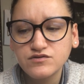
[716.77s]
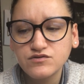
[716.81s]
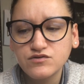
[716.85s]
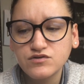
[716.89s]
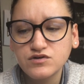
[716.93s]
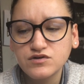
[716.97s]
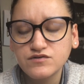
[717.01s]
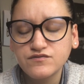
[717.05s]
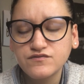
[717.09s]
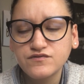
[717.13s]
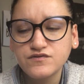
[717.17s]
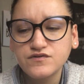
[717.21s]

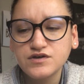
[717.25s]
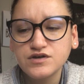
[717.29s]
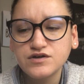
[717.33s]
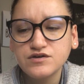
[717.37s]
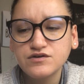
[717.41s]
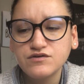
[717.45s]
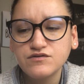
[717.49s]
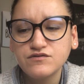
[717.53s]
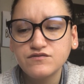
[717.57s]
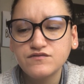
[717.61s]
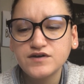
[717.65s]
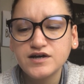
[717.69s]
or
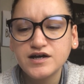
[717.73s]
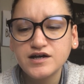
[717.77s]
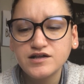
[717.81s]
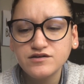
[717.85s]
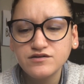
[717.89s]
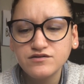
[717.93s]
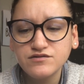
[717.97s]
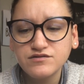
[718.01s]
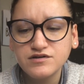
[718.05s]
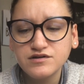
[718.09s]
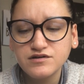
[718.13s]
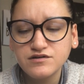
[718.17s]
feel
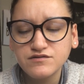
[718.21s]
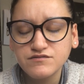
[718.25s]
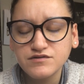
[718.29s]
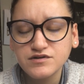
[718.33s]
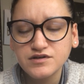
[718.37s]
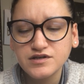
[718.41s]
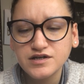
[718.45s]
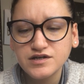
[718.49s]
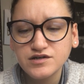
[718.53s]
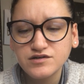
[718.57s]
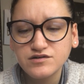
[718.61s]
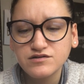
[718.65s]
valued in a
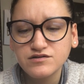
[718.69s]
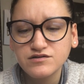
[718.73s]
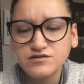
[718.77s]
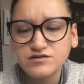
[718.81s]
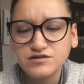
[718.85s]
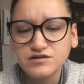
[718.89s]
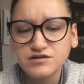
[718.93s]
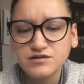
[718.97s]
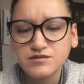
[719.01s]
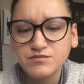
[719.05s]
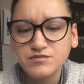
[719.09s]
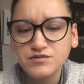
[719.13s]

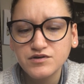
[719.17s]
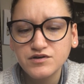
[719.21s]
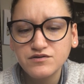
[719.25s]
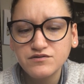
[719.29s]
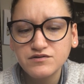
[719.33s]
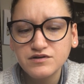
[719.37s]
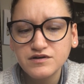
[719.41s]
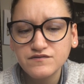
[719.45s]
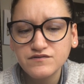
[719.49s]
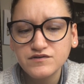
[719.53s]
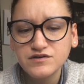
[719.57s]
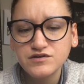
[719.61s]
relationship. You don't
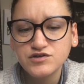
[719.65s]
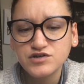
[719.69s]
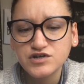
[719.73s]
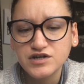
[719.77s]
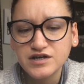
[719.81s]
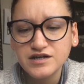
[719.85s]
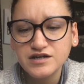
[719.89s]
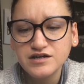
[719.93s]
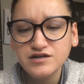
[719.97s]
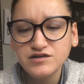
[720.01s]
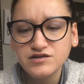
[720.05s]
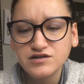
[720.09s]
have to
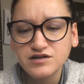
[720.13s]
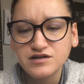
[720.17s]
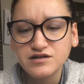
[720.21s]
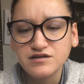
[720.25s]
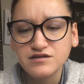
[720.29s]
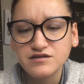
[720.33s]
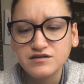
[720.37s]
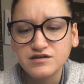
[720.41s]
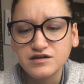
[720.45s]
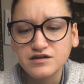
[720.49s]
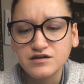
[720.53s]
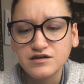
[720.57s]
change
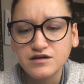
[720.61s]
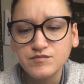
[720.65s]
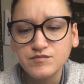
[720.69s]
anything. I